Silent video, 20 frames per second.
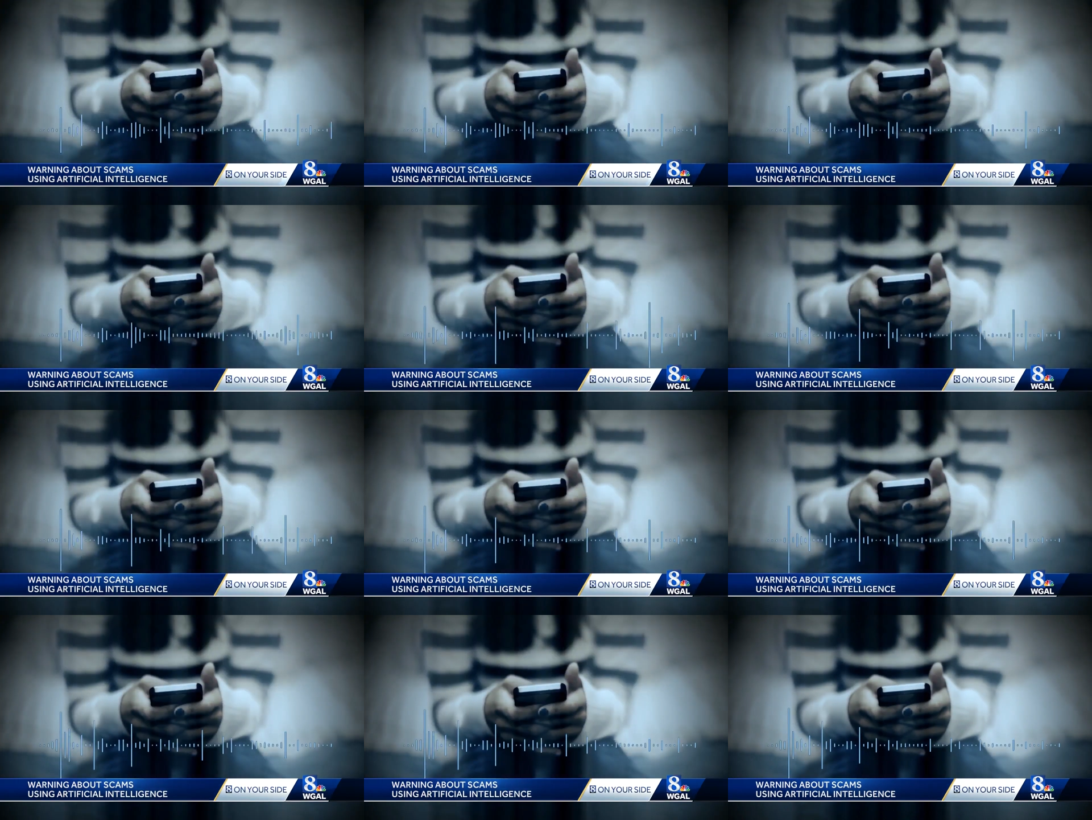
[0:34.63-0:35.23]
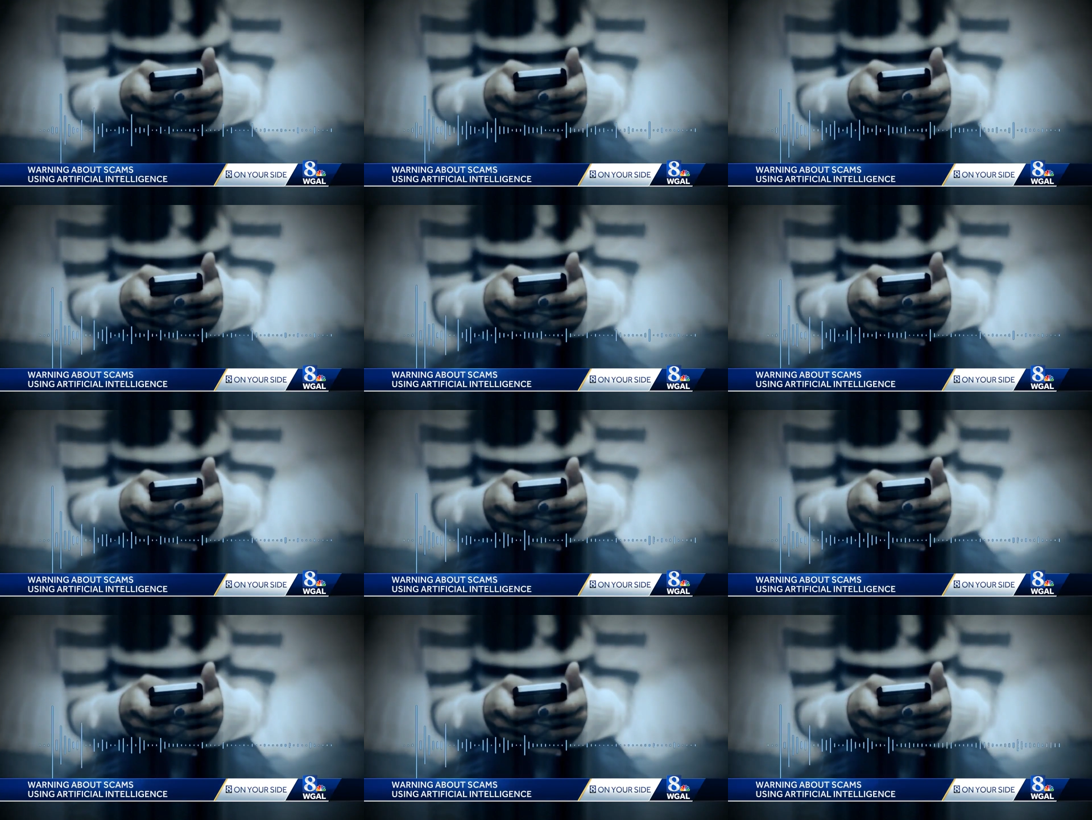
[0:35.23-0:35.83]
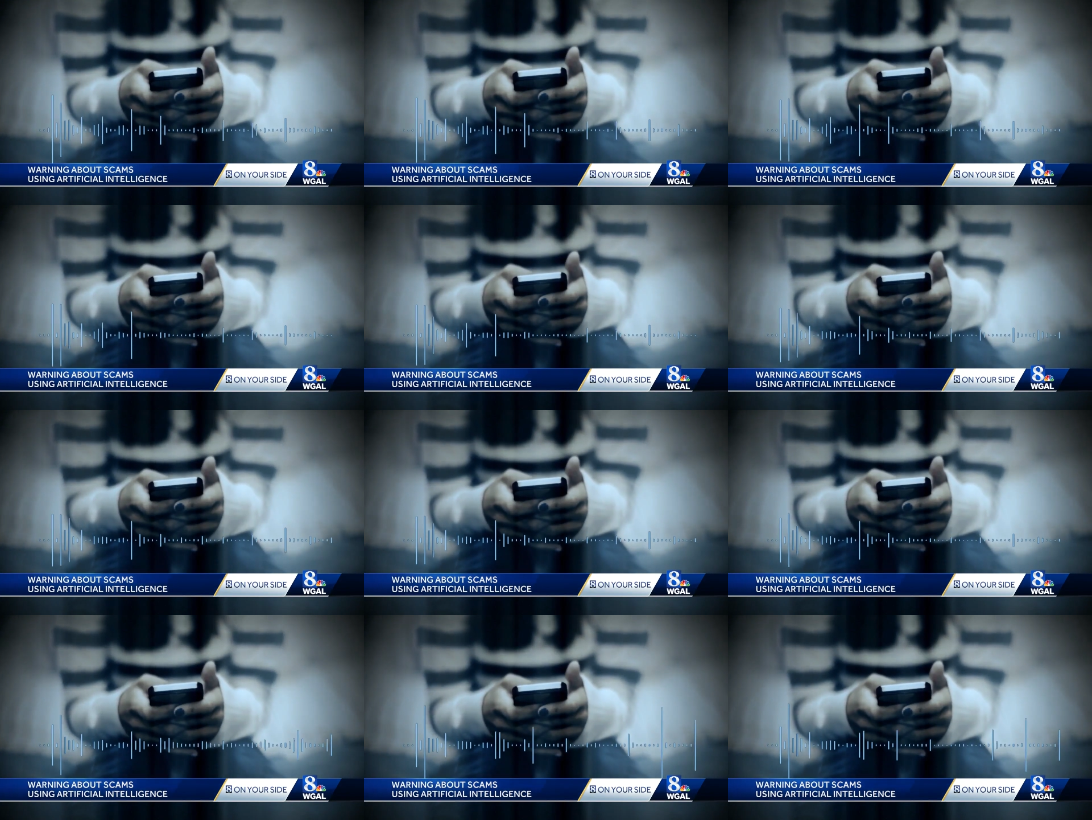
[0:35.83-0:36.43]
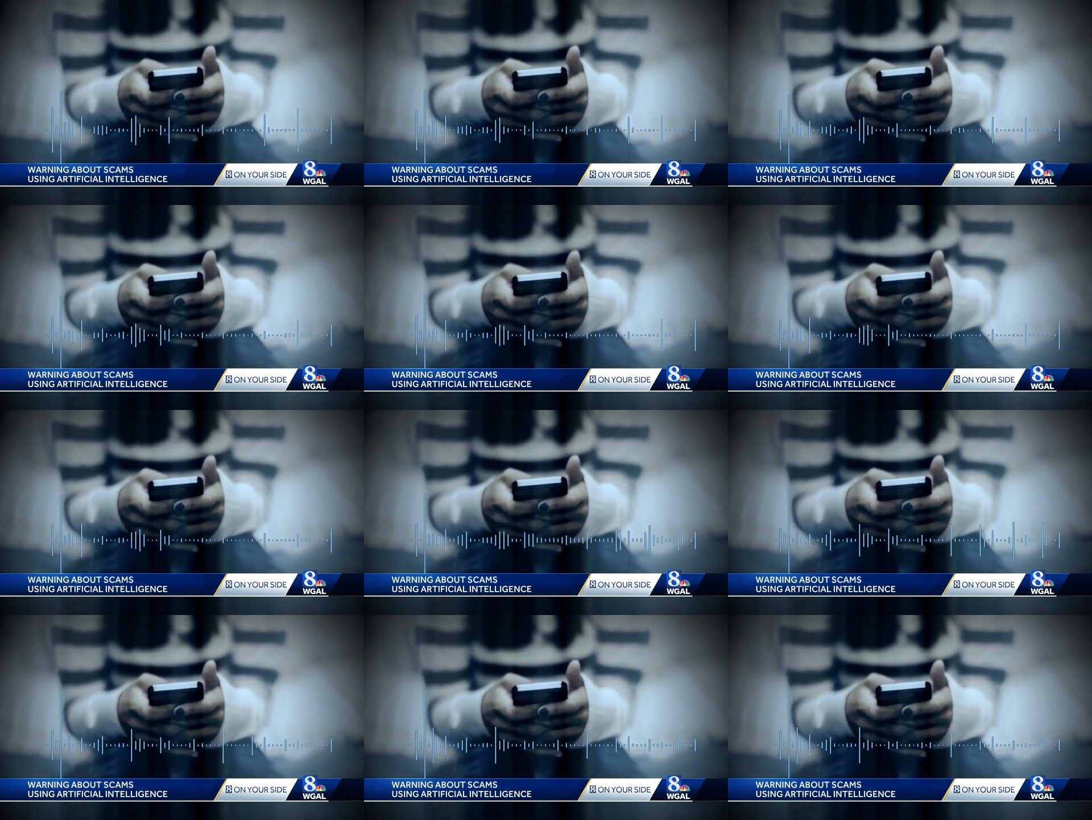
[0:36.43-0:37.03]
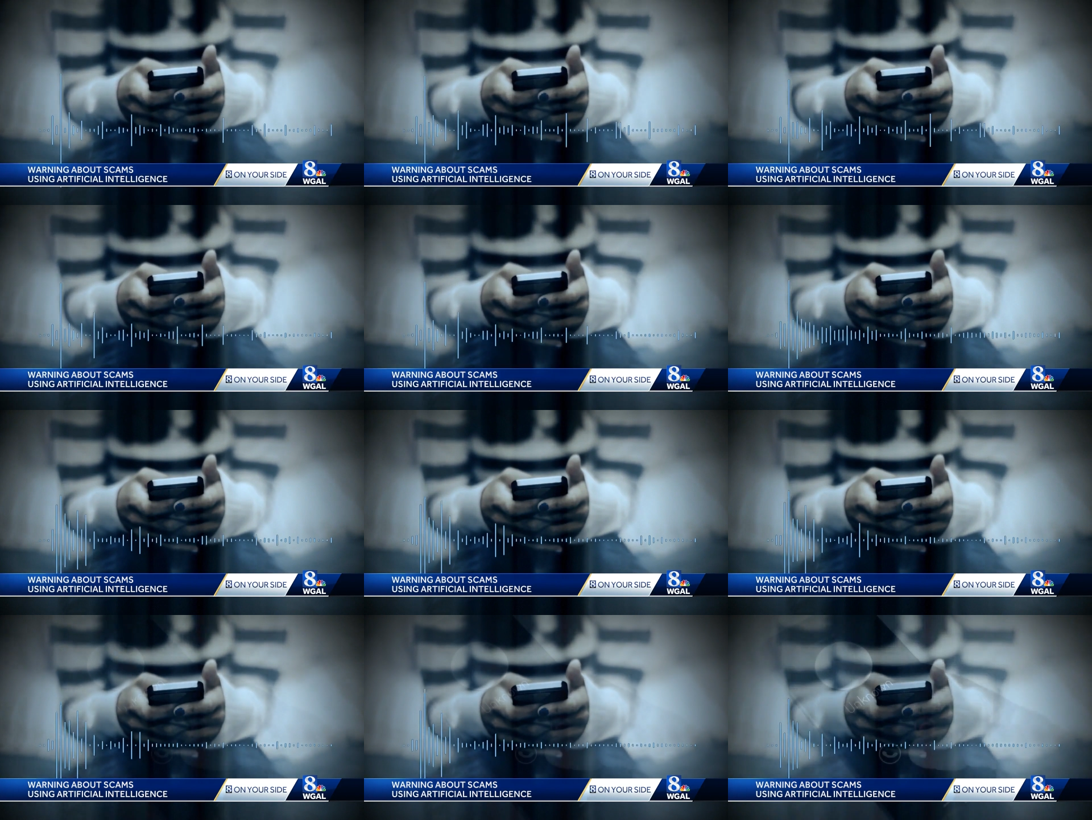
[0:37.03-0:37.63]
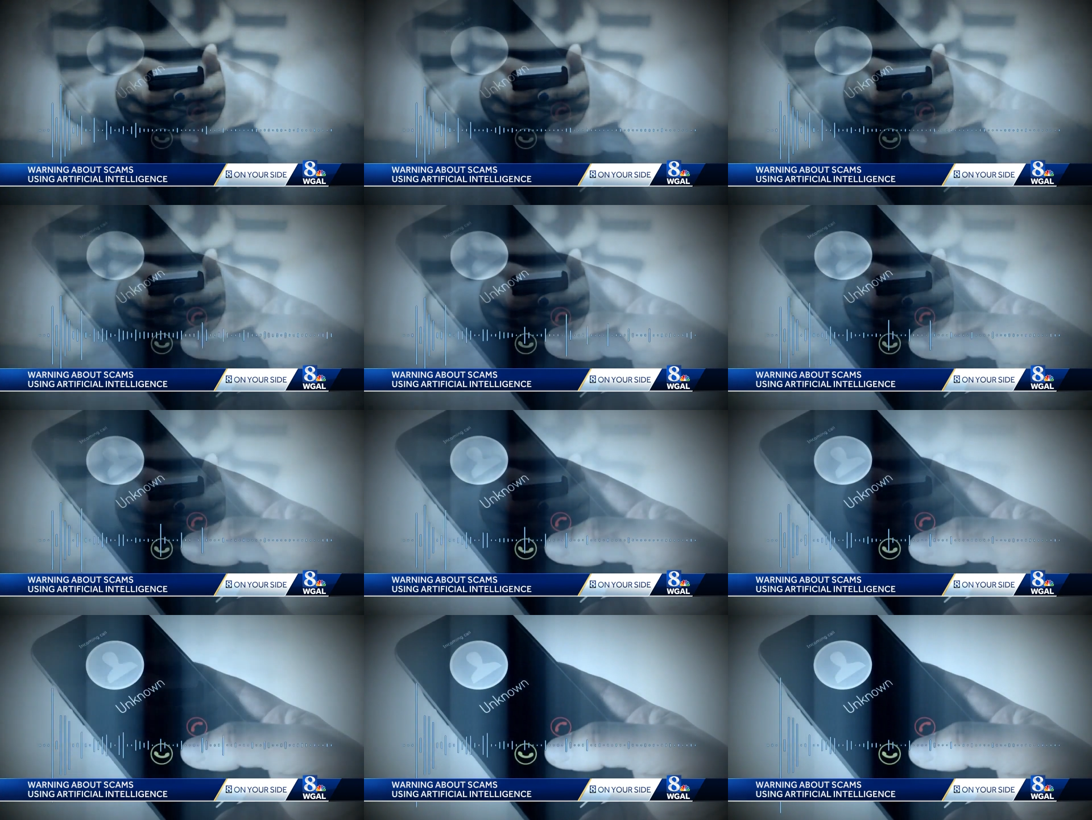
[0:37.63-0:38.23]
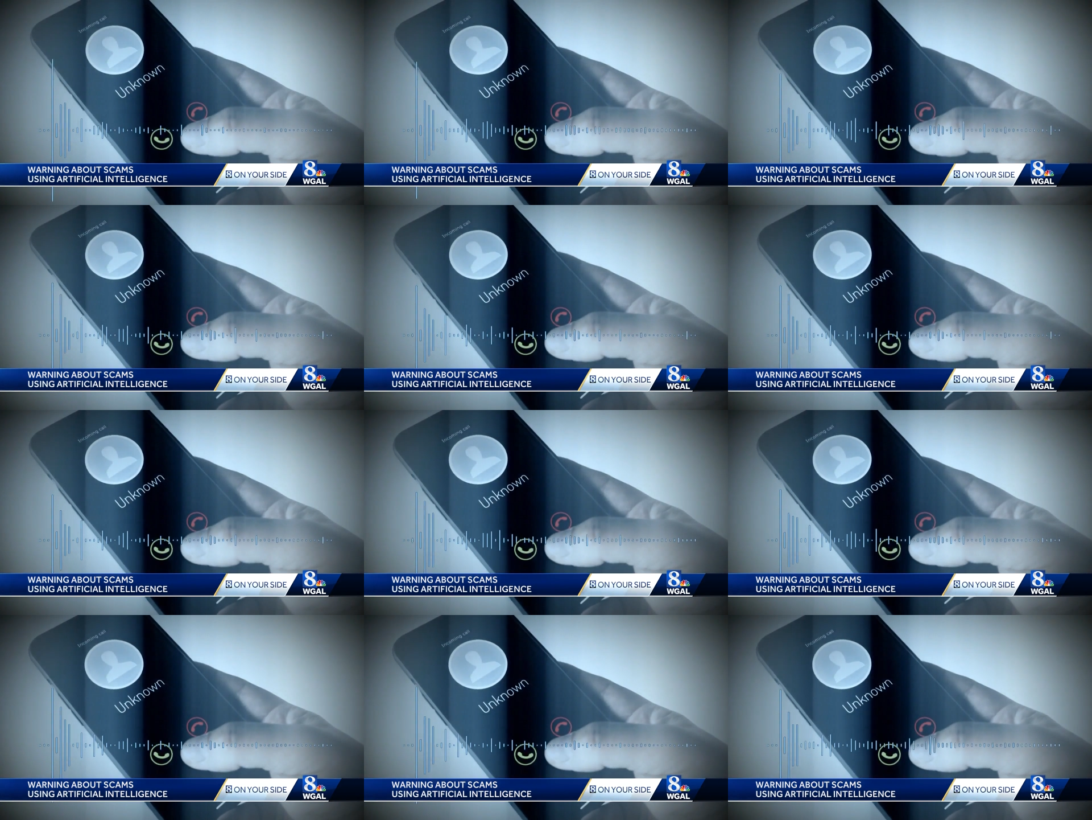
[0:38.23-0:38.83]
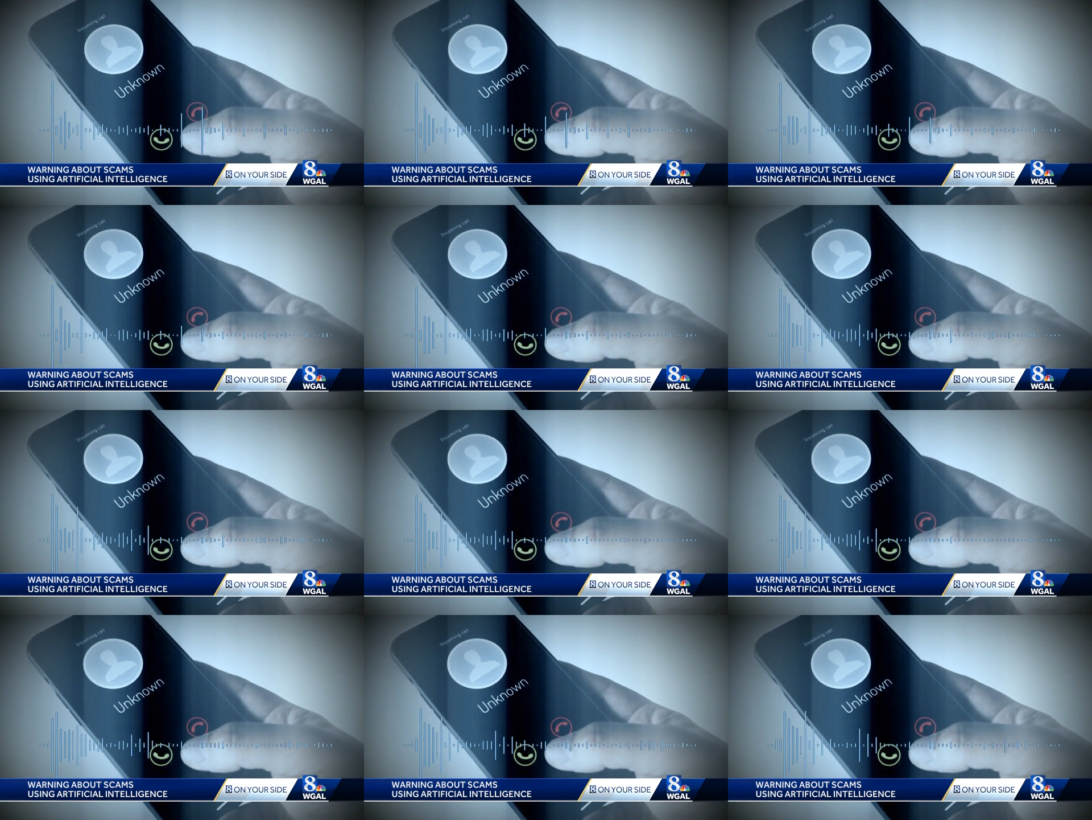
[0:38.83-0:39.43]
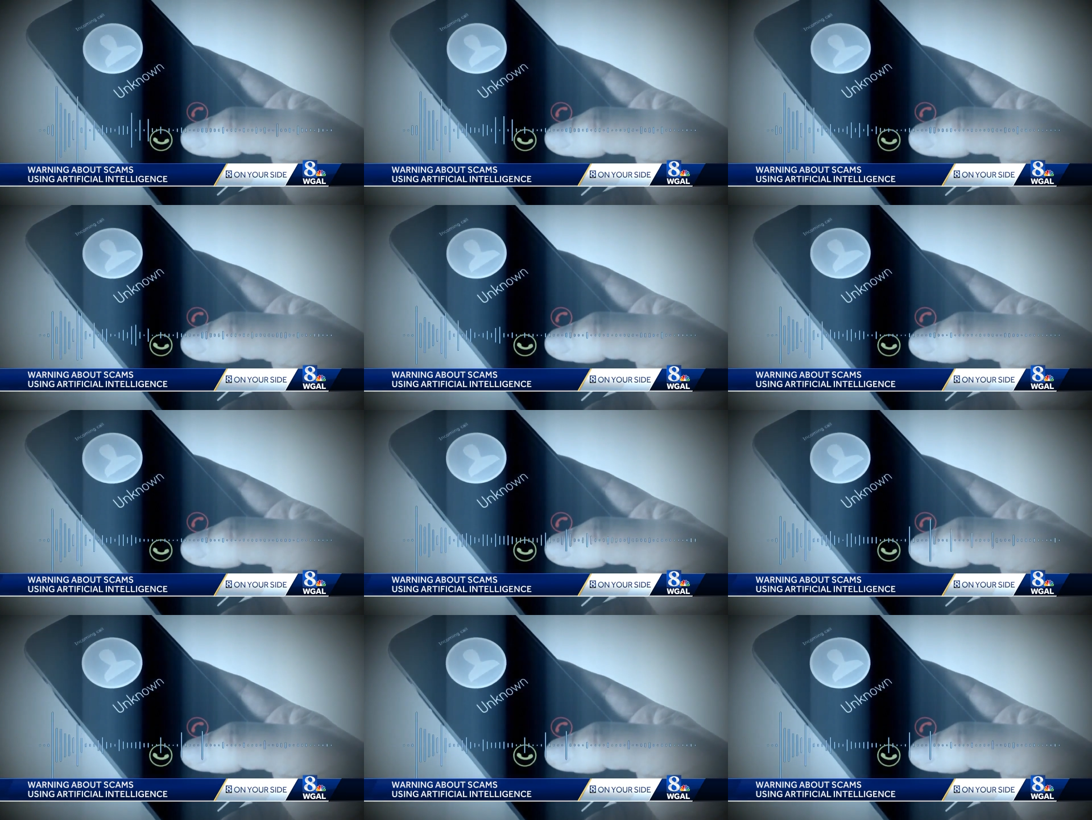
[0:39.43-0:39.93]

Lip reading: [unreadable: no face in view]